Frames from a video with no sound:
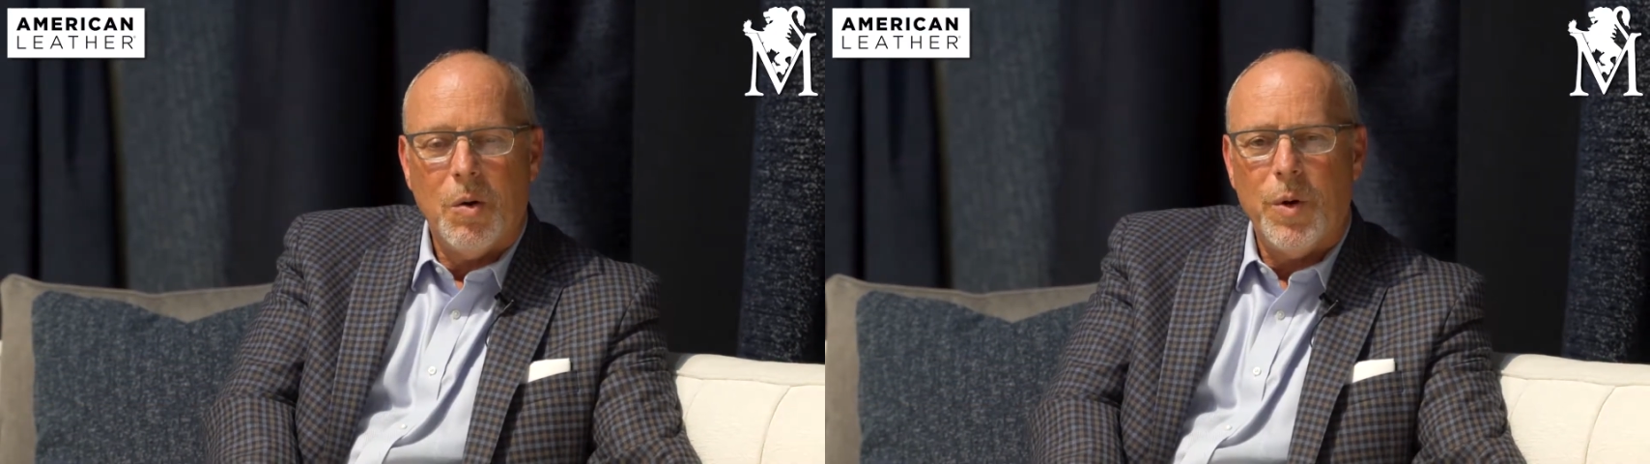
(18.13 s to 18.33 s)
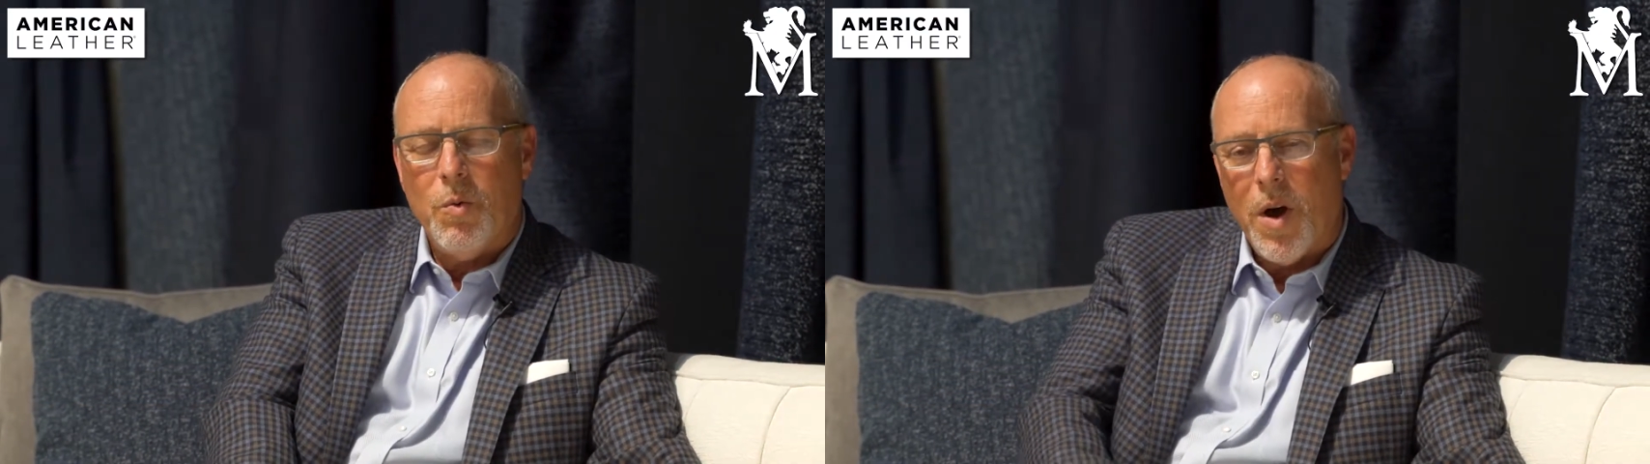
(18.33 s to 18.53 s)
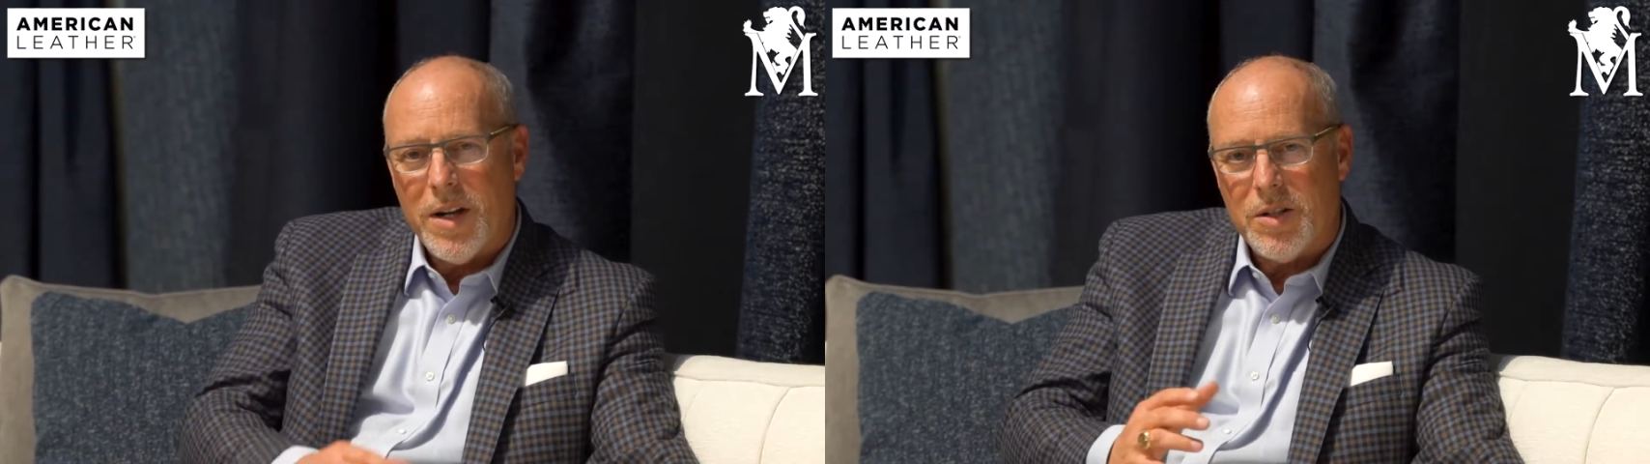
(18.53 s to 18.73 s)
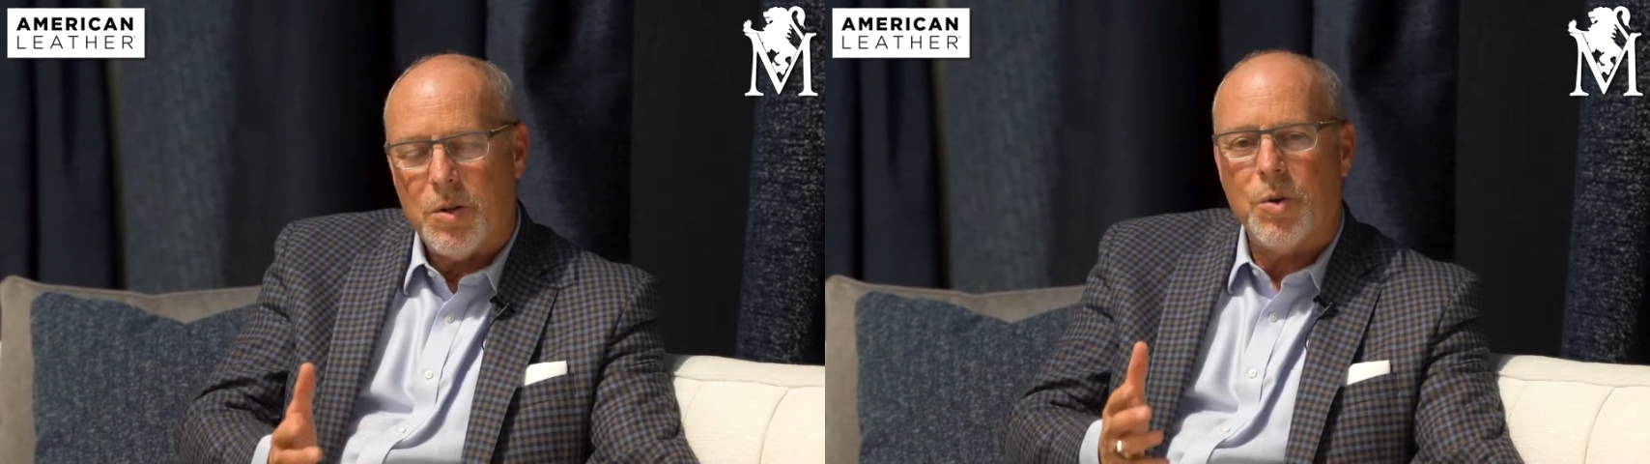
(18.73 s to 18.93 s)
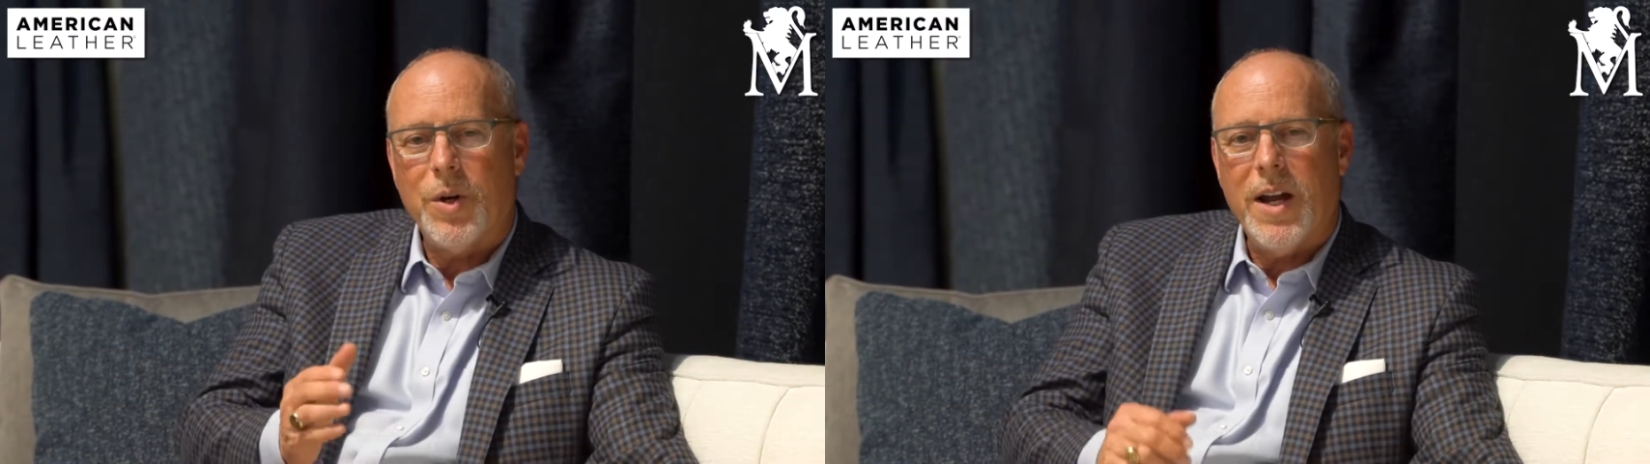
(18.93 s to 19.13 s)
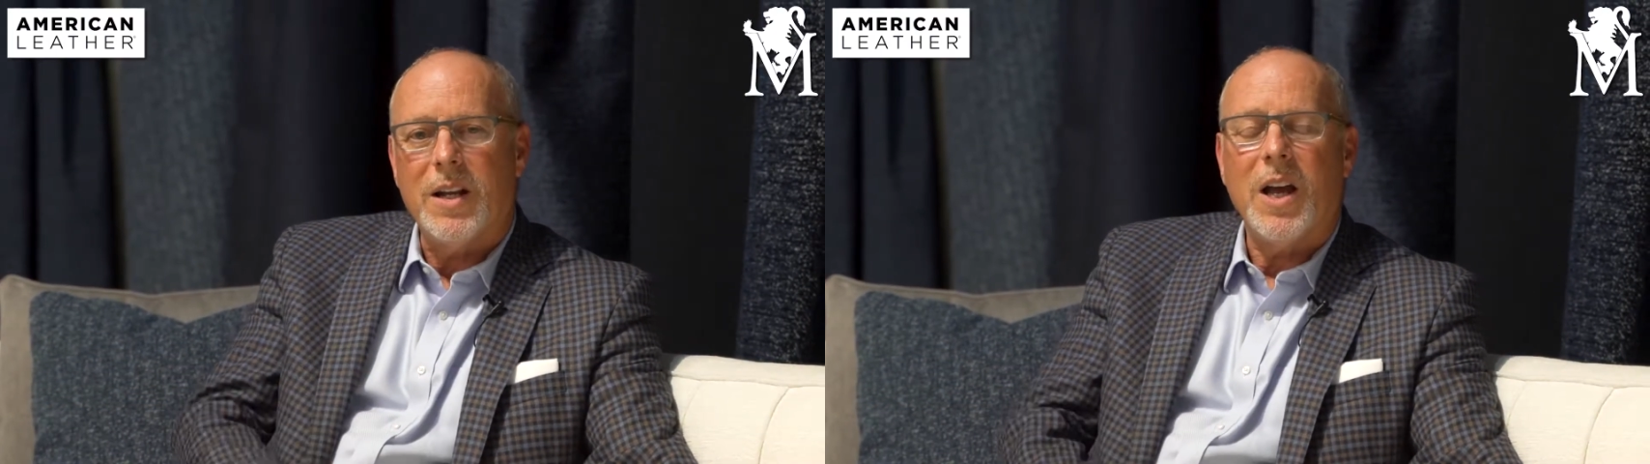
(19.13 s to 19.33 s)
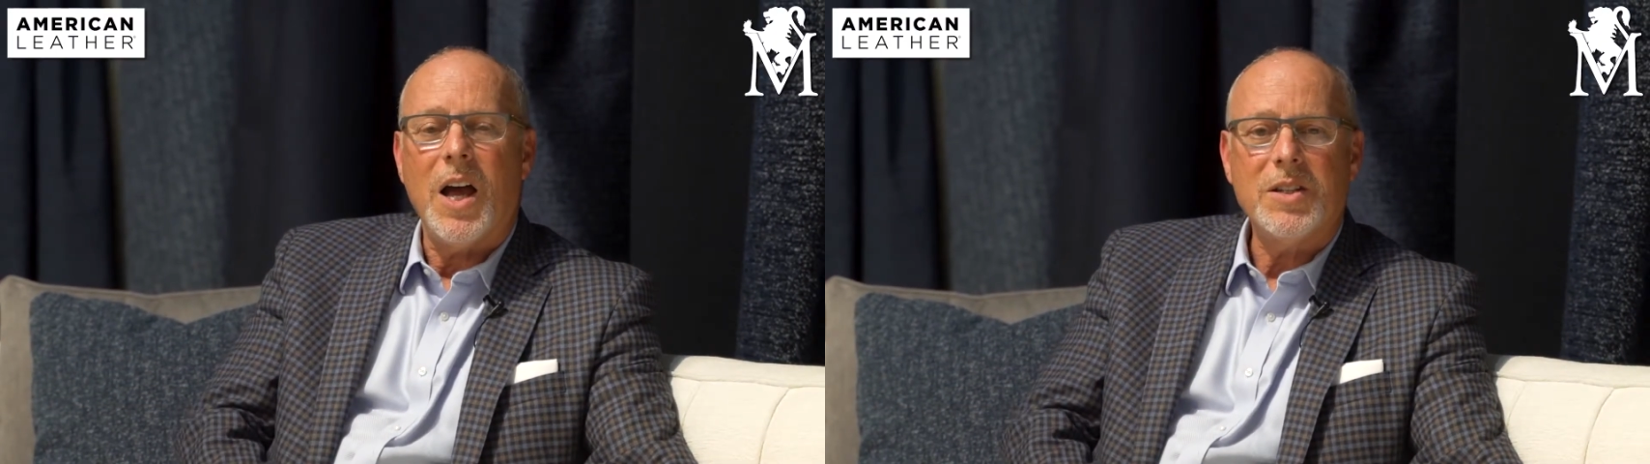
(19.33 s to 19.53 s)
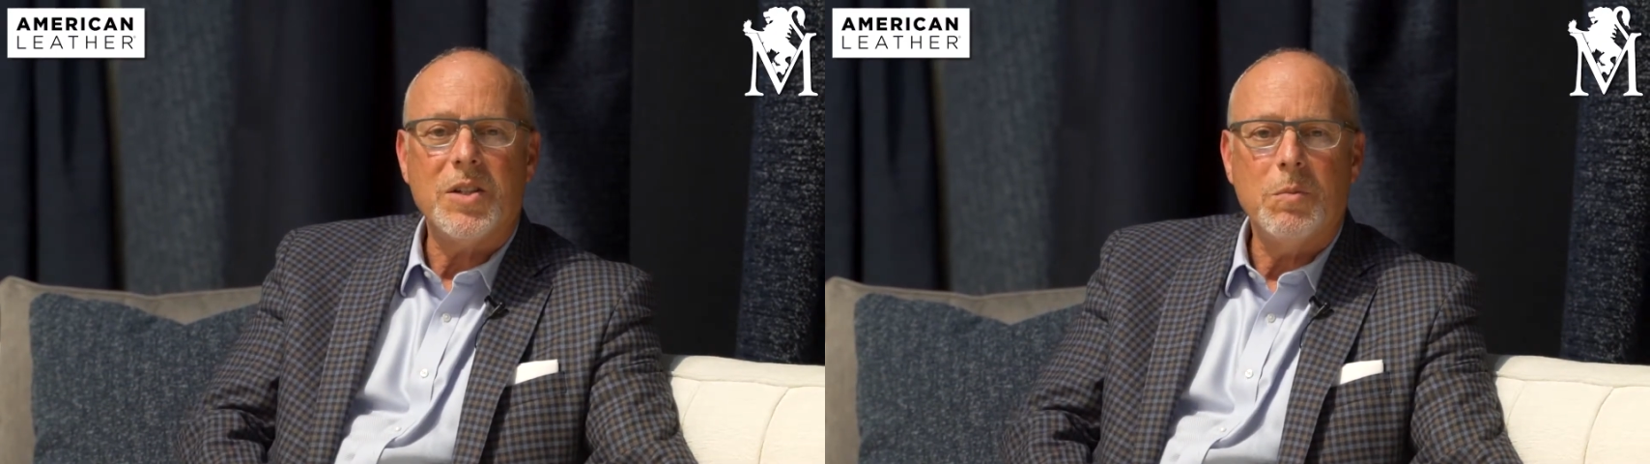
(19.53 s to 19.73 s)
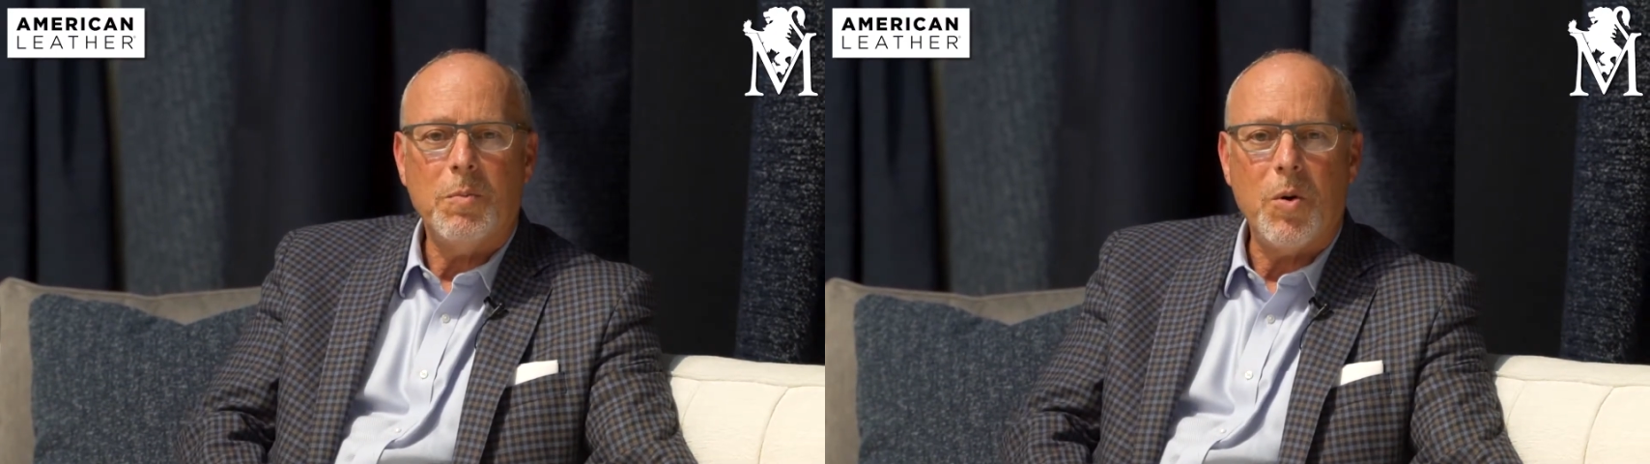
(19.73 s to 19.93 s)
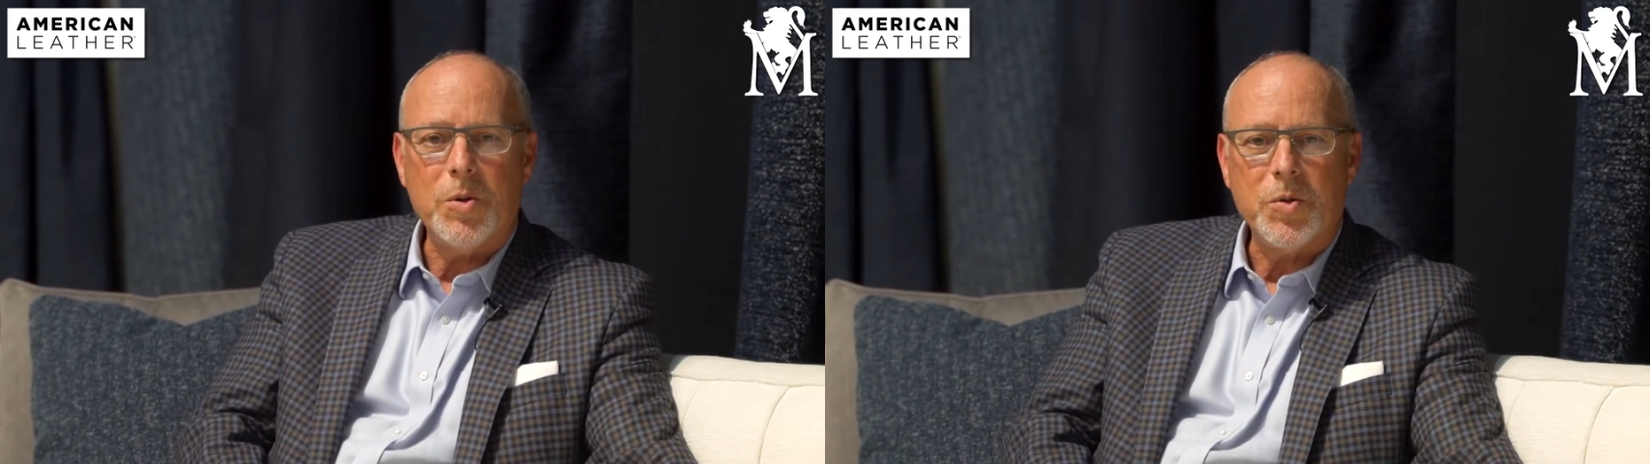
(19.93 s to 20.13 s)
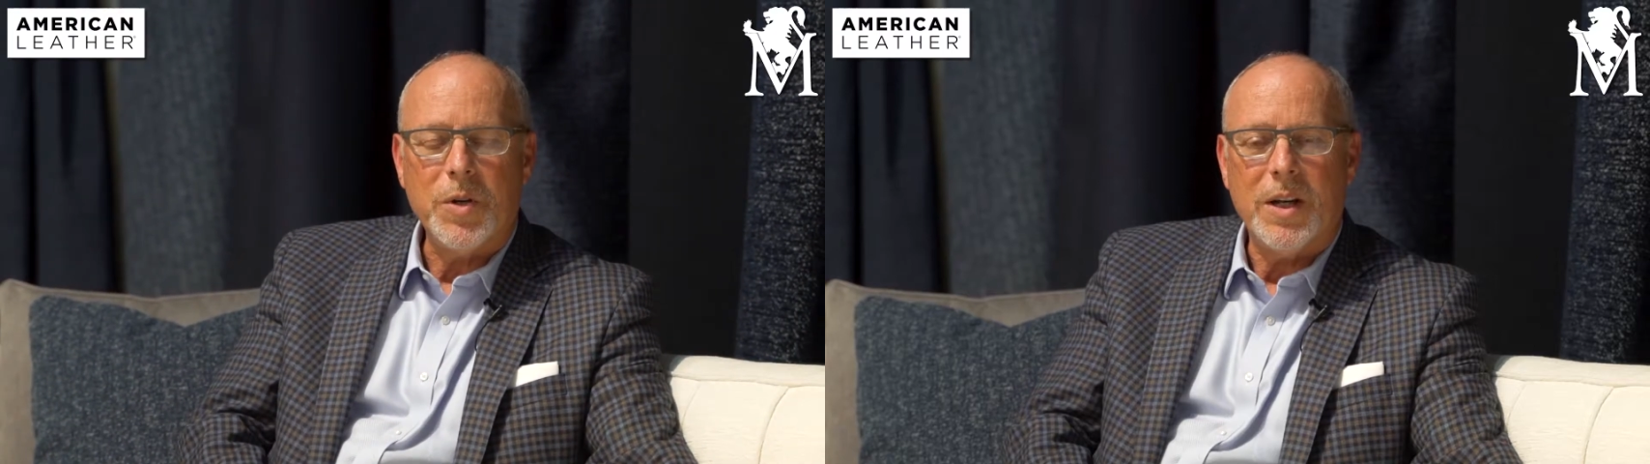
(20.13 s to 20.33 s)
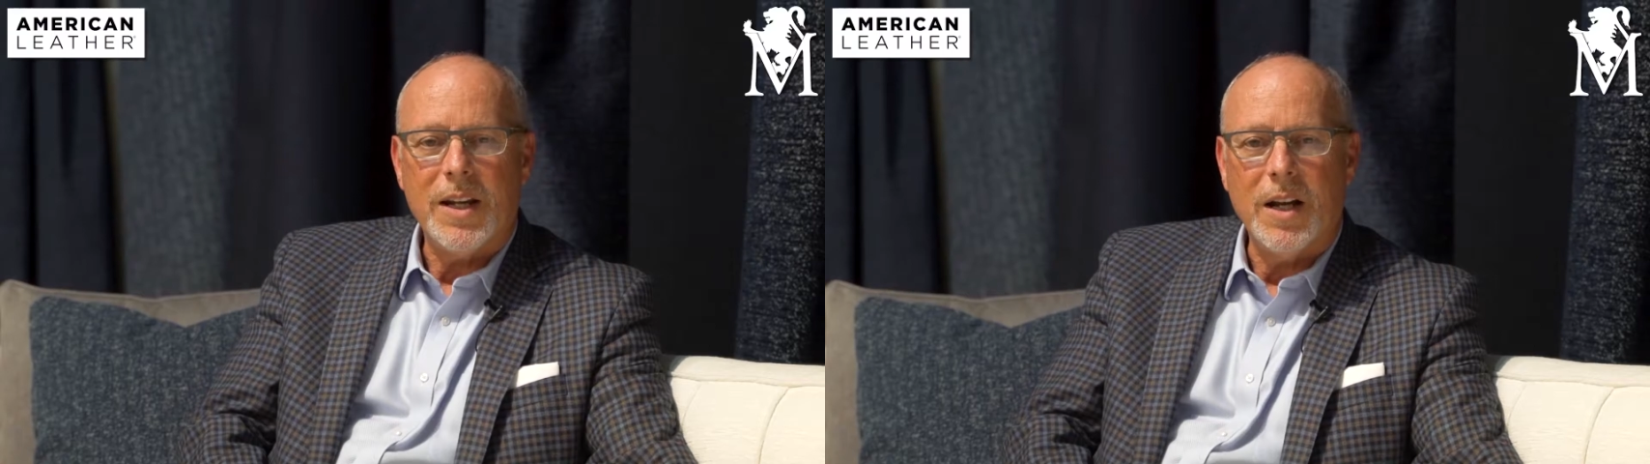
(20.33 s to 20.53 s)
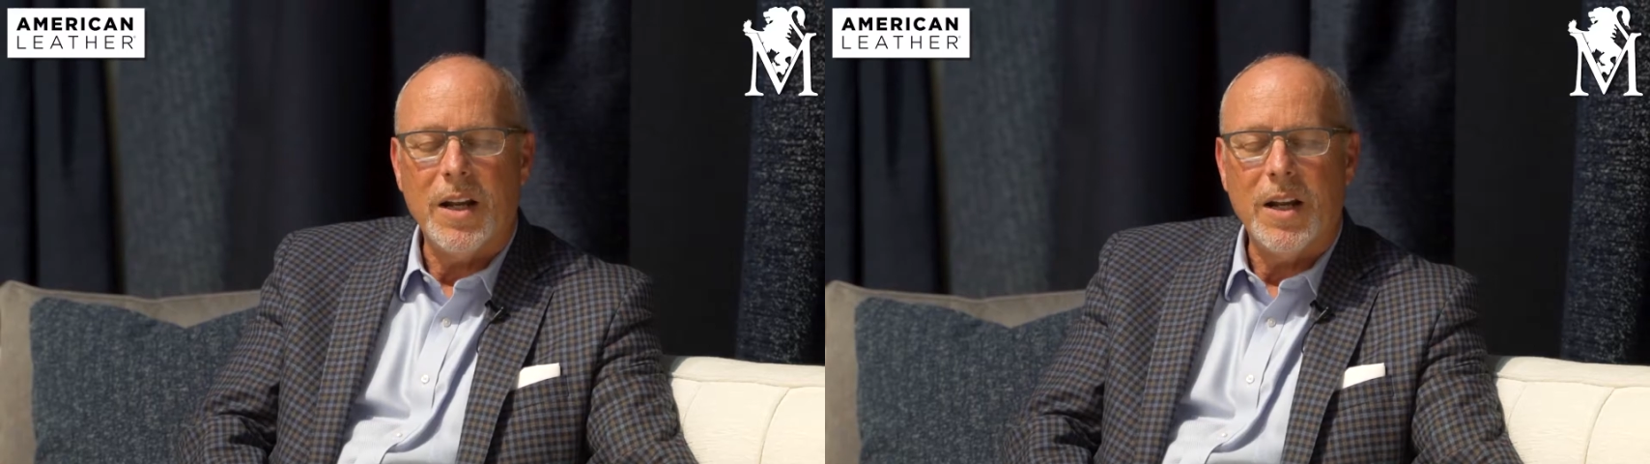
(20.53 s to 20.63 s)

We wanted to create custom upholstery and get it